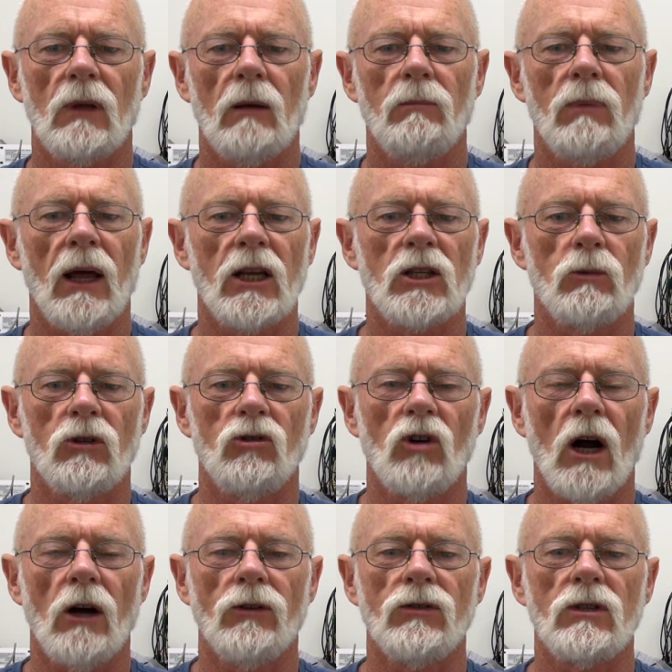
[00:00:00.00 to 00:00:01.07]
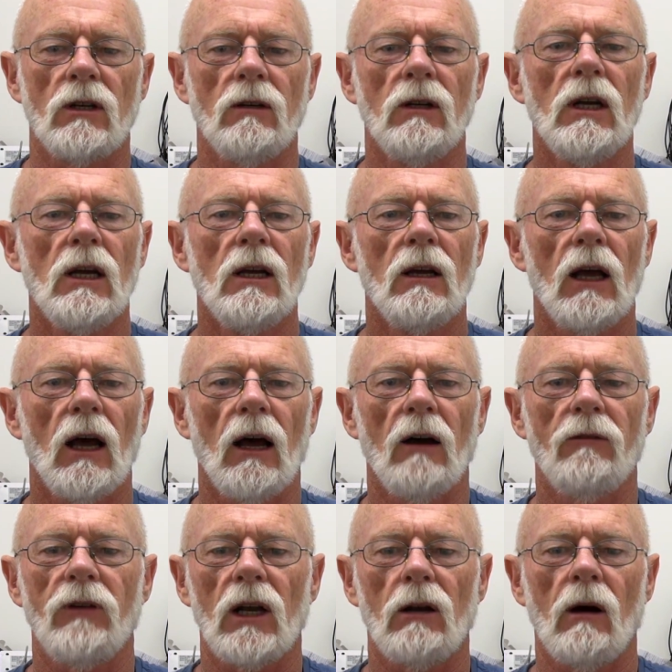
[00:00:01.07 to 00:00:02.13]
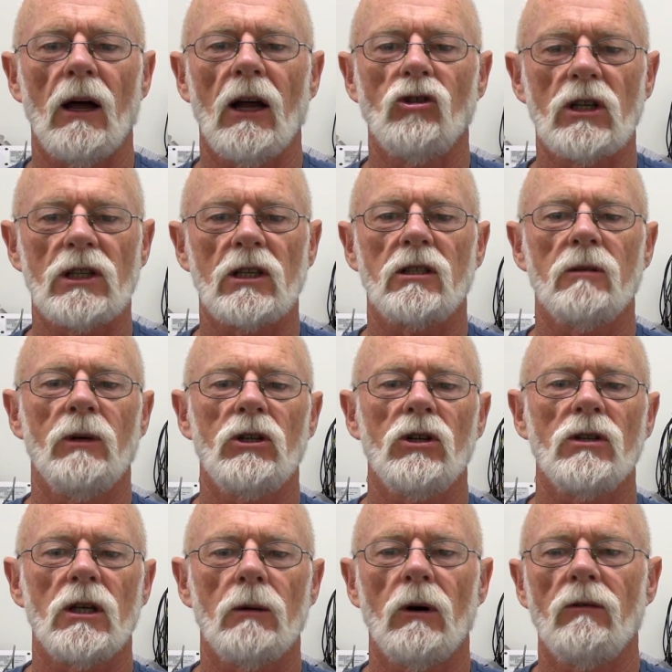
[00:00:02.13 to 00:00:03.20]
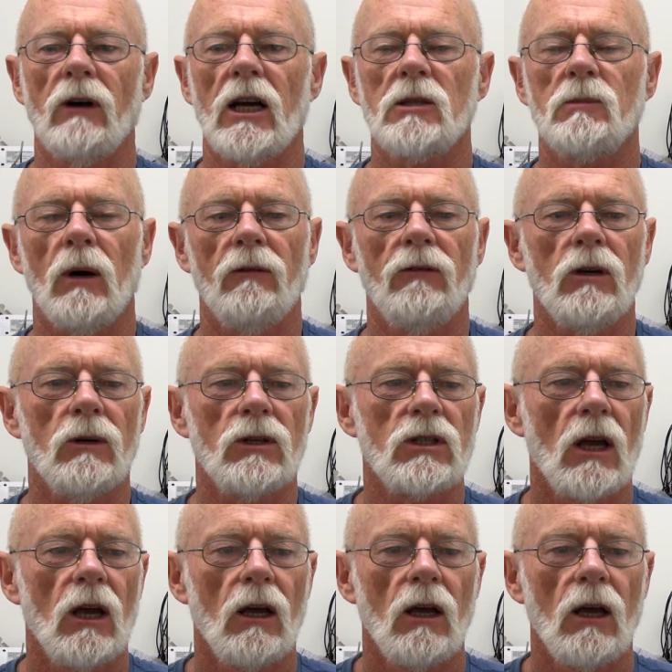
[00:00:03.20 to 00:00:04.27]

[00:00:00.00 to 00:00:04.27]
planes with drones and a follow-up addressing some issues that were raised by viewers,